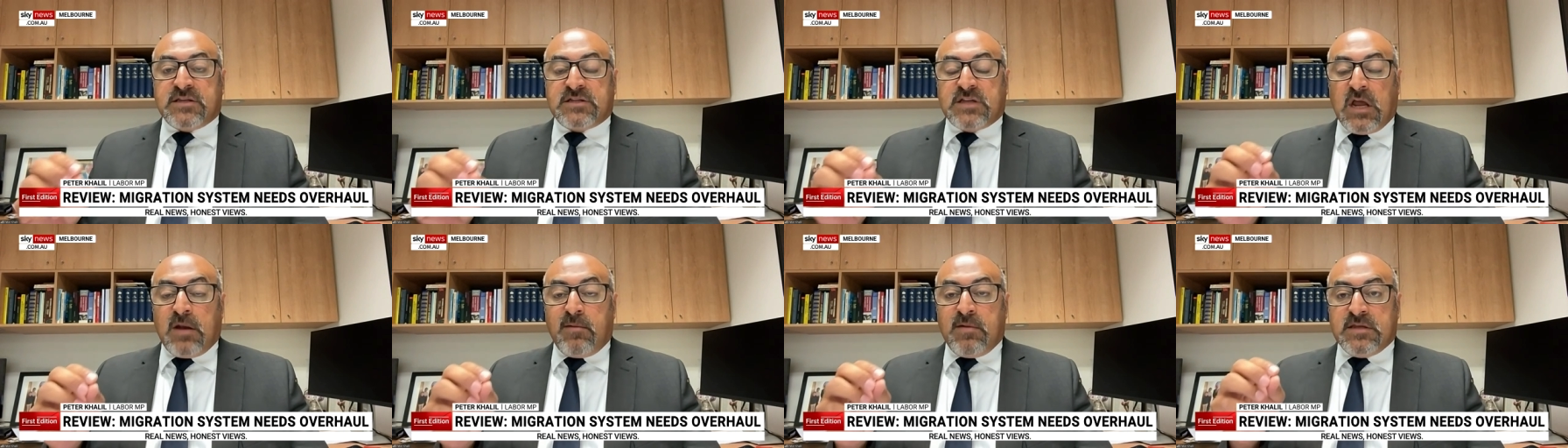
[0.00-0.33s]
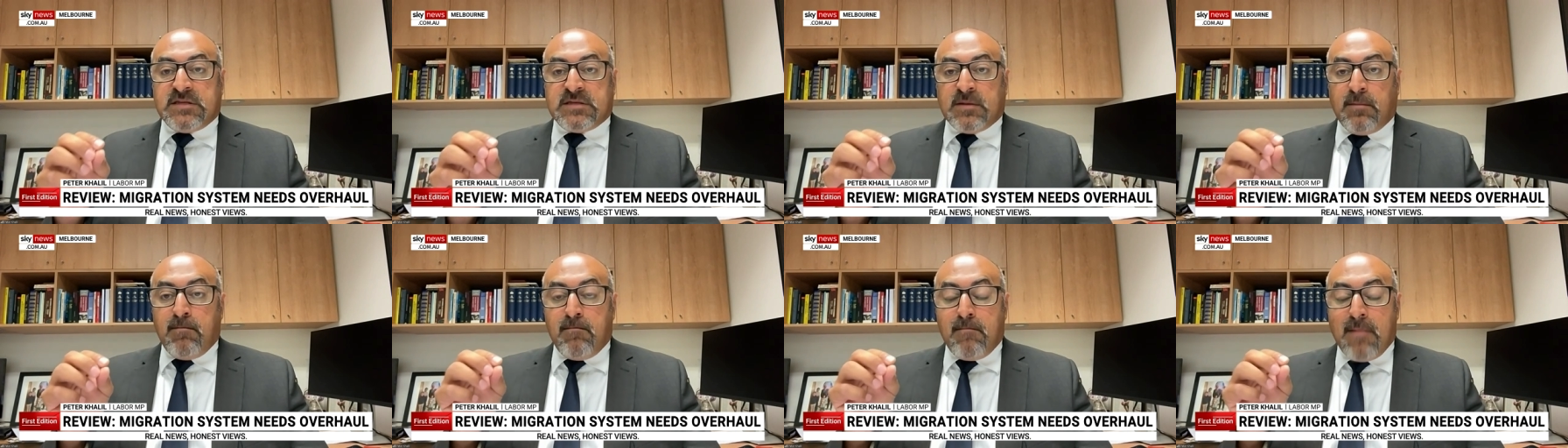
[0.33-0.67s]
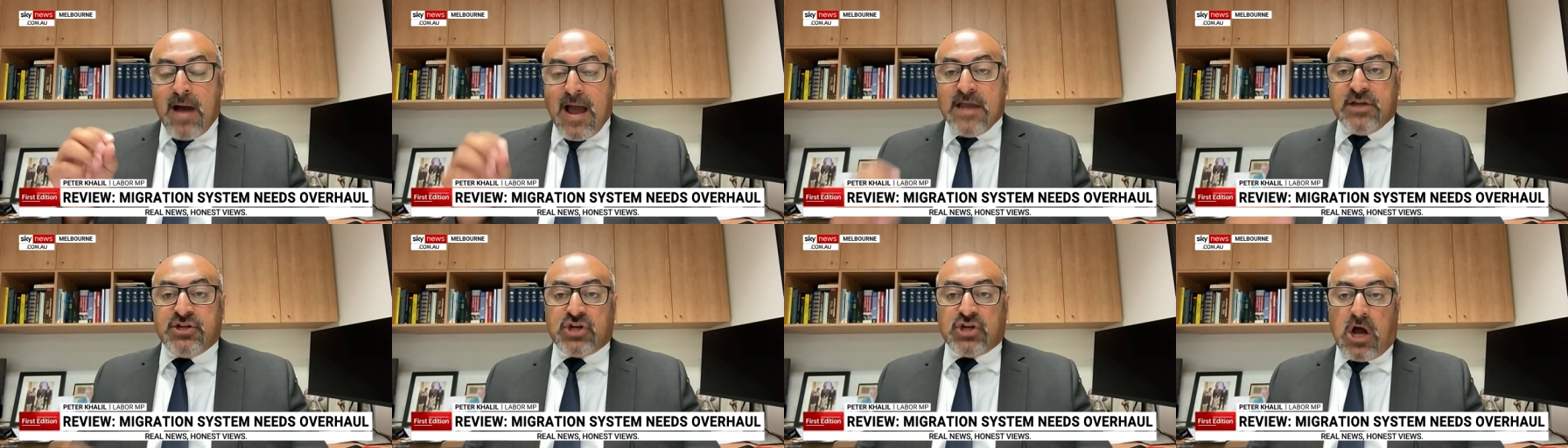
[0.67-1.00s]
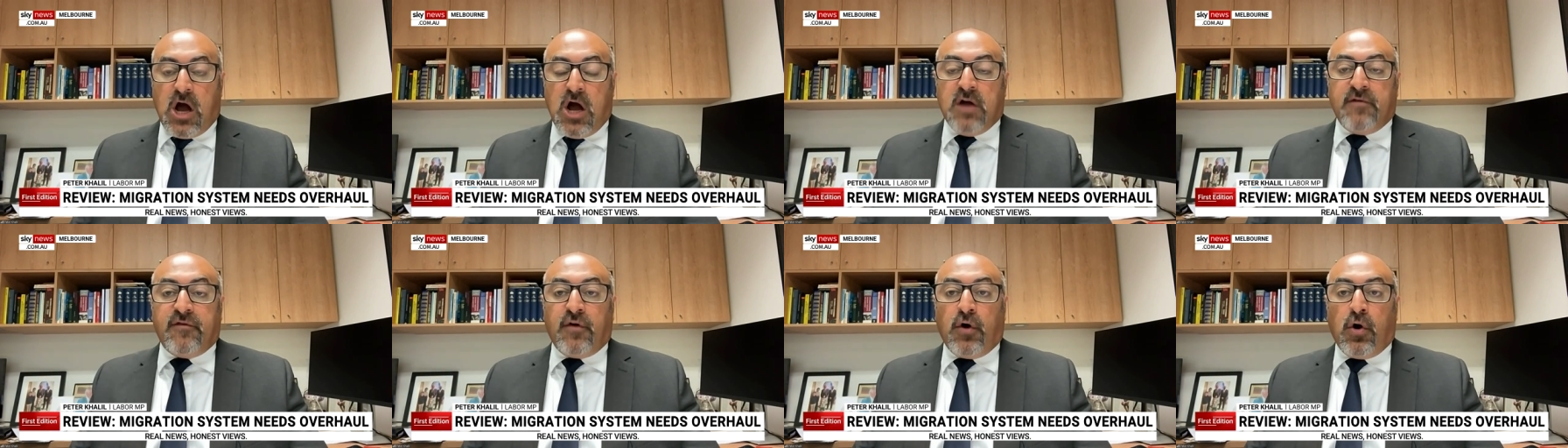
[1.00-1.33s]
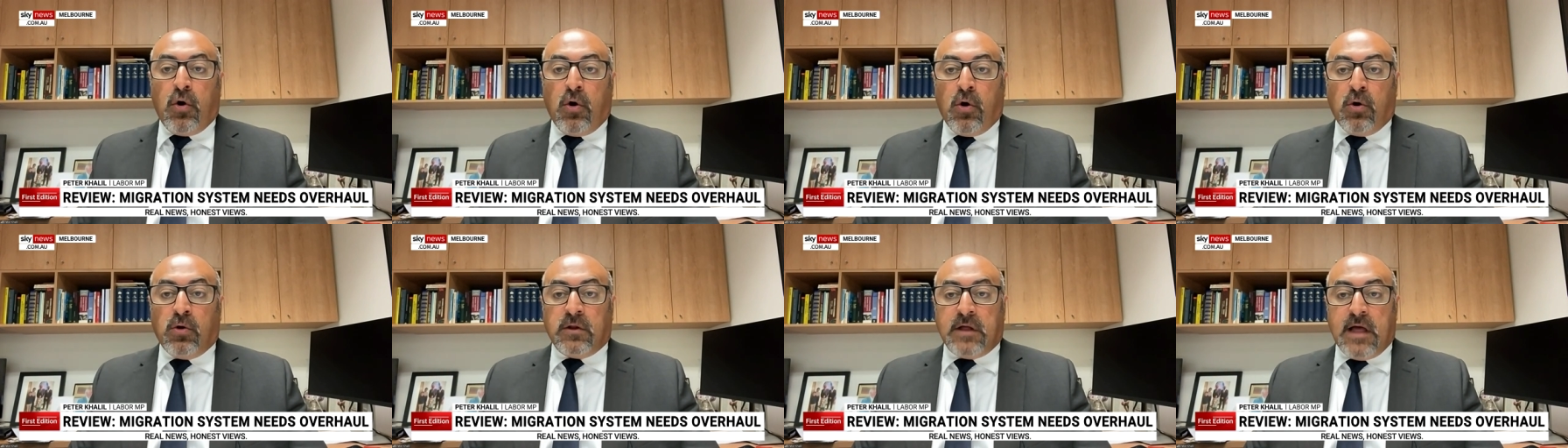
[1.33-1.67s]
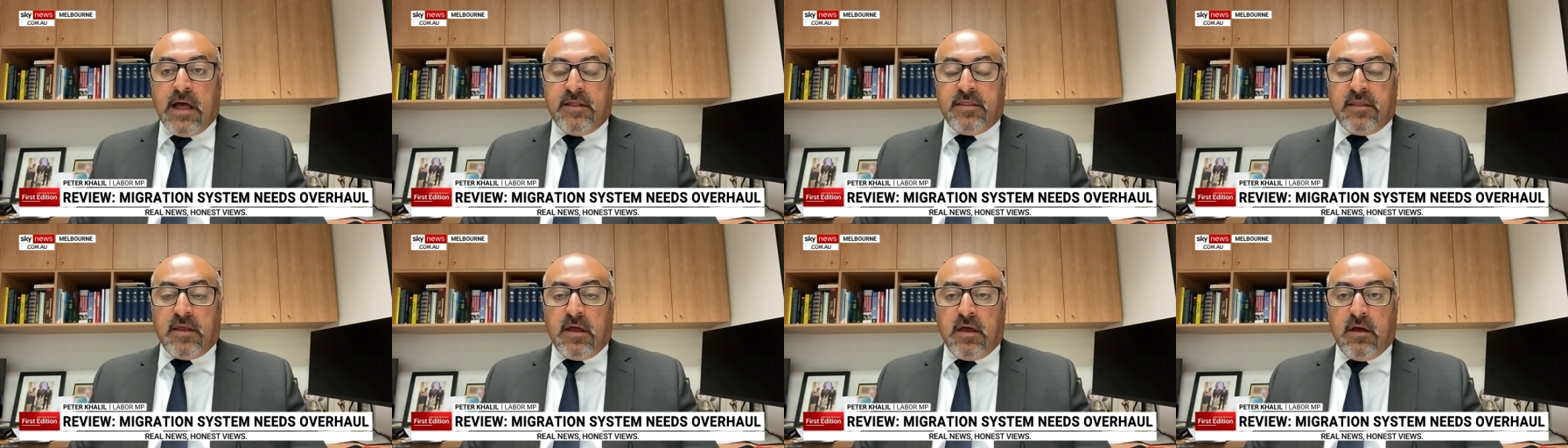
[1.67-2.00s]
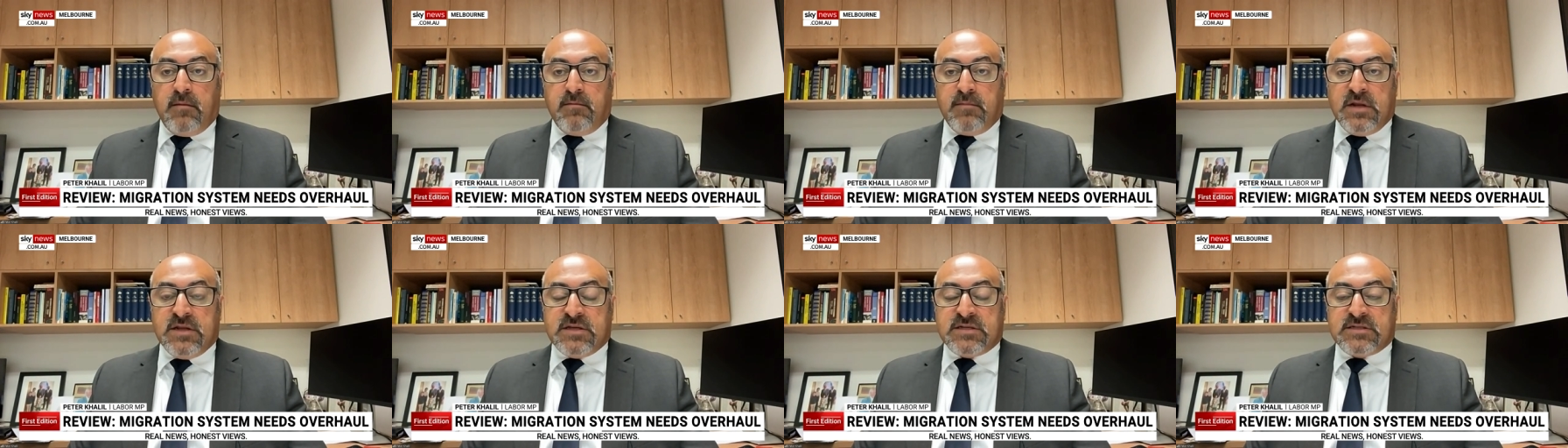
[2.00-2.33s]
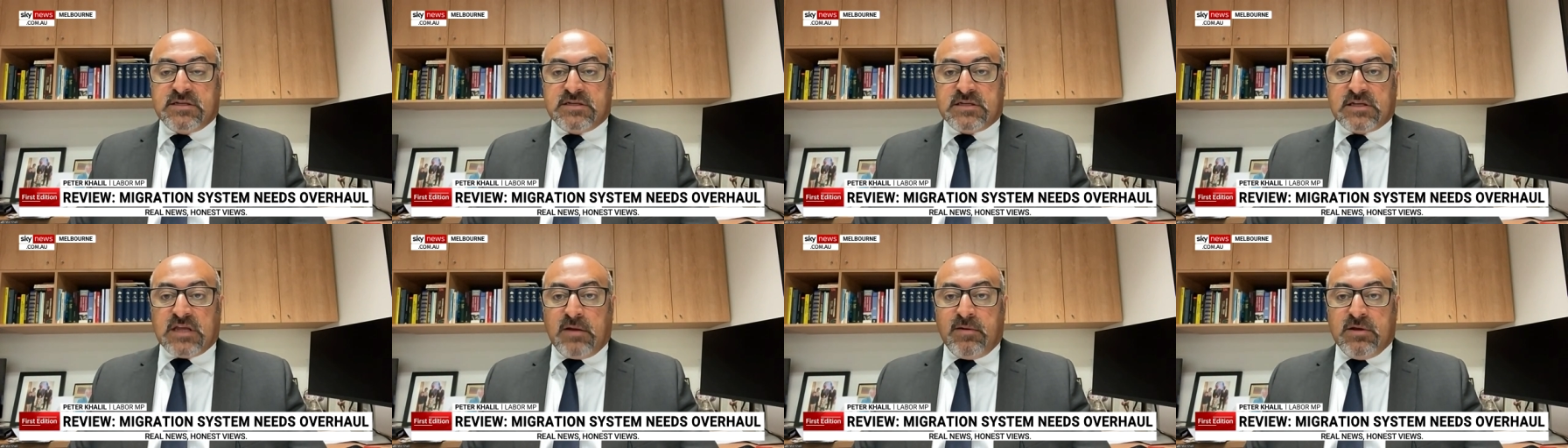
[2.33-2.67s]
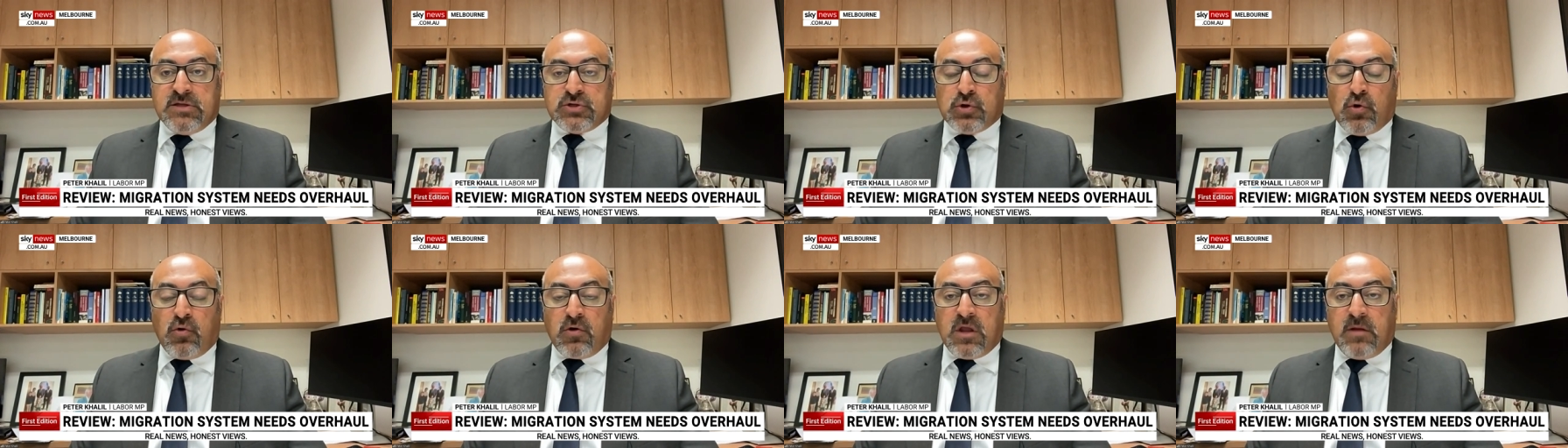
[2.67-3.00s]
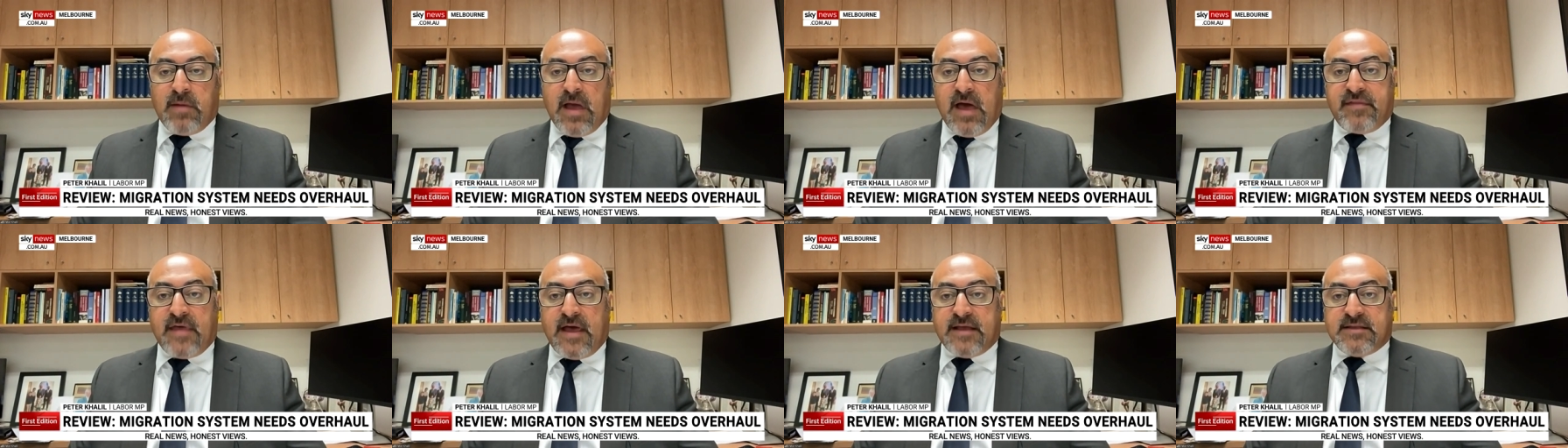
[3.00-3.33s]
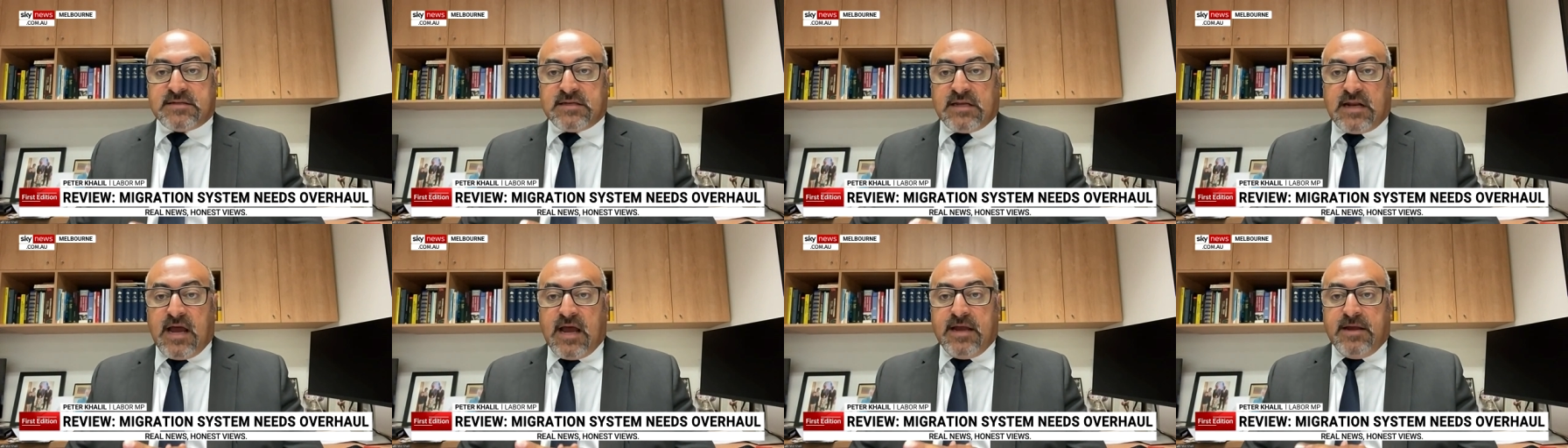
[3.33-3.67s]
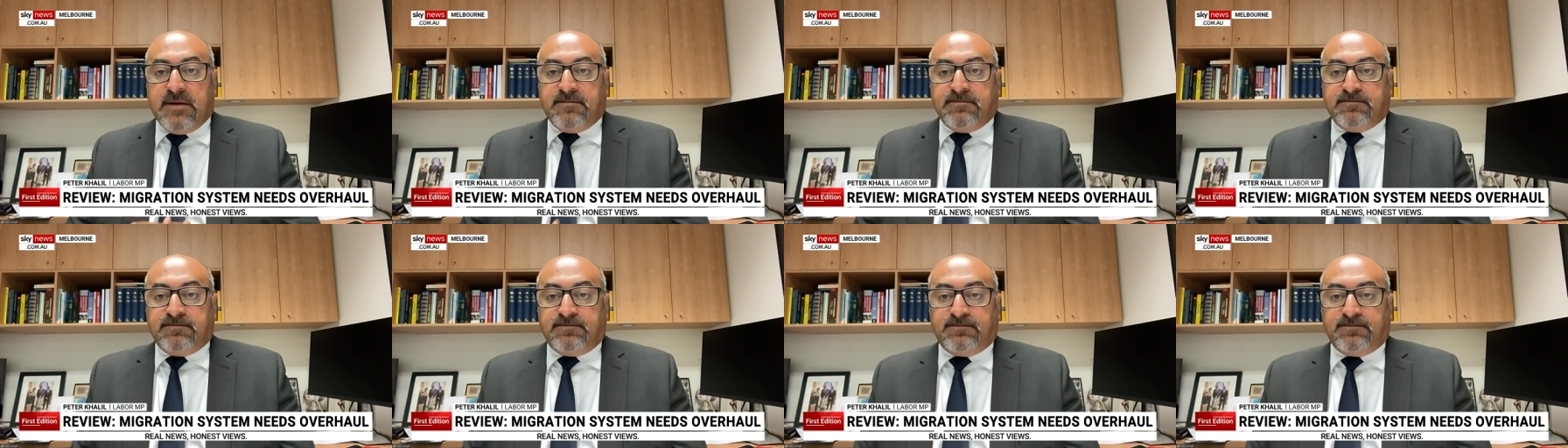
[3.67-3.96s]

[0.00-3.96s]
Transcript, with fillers: There's right. going to be some major overhaul, and the minister's going to be talking about that today.